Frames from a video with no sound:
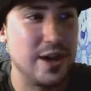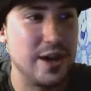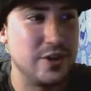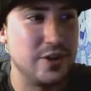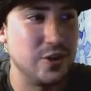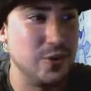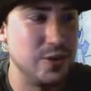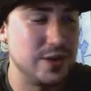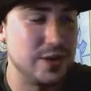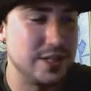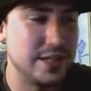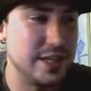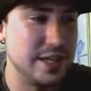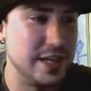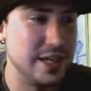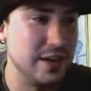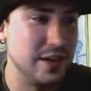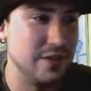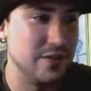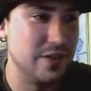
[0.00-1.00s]
to do is to
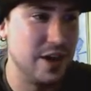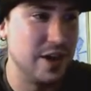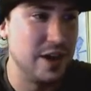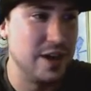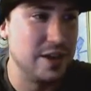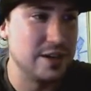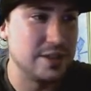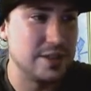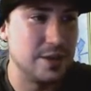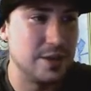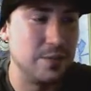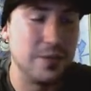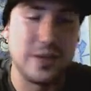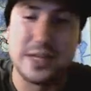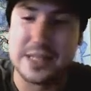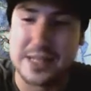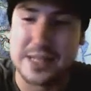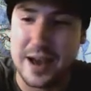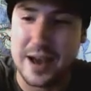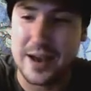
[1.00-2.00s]
give some of
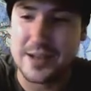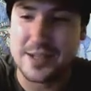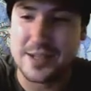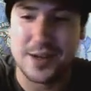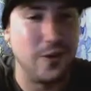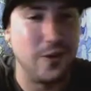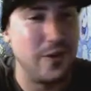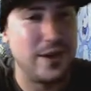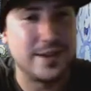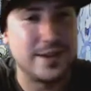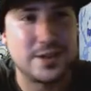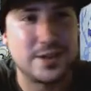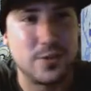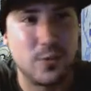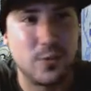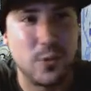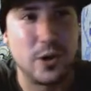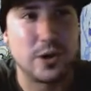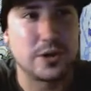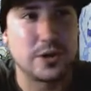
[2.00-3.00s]
these guys that are racing
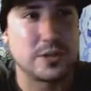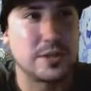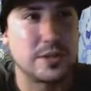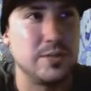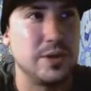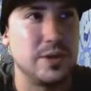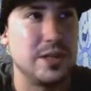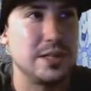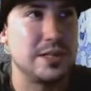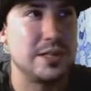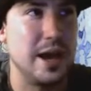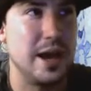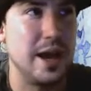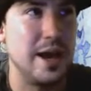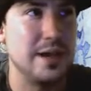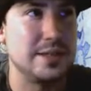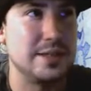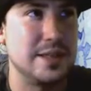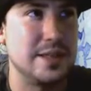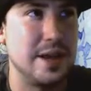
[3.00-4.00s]
work, some of these
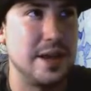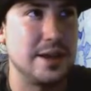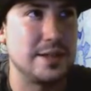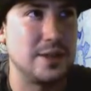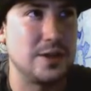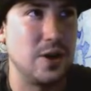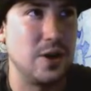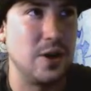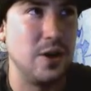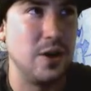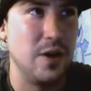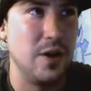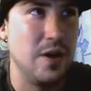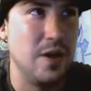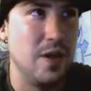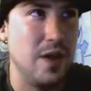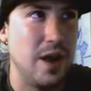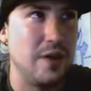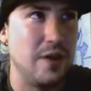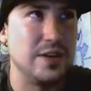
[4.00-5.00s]
guys that
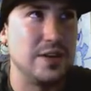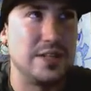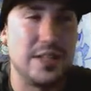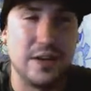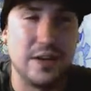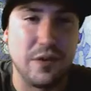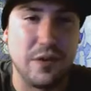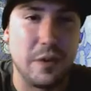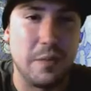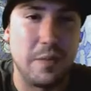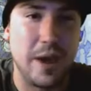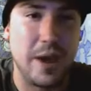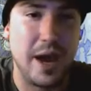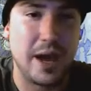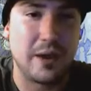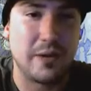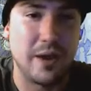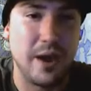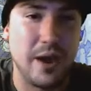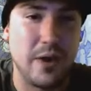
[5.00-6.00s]
have a different
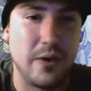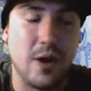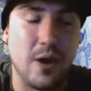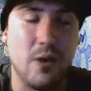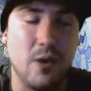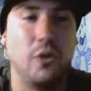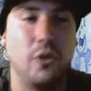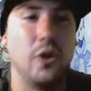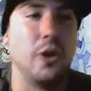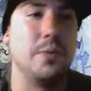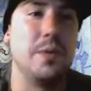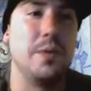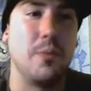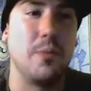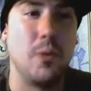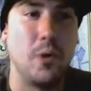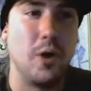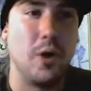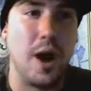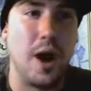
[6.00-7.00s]
background, a little bit
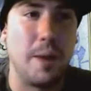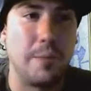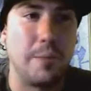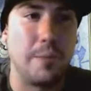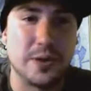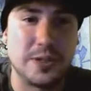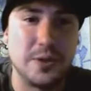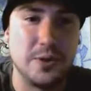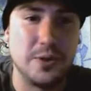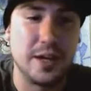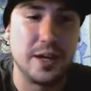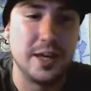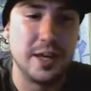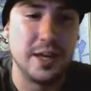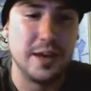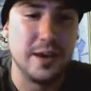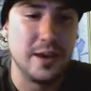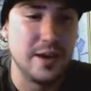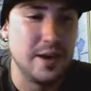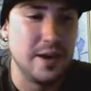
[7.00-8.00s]
more
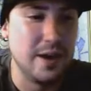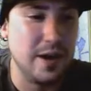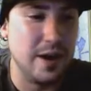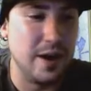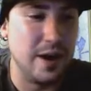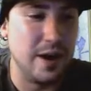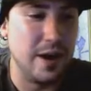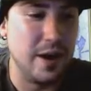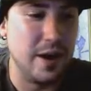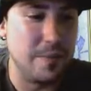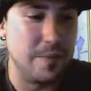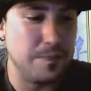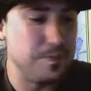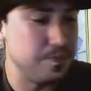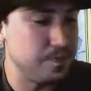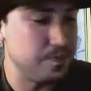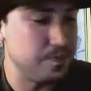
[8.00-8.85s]
opportunity to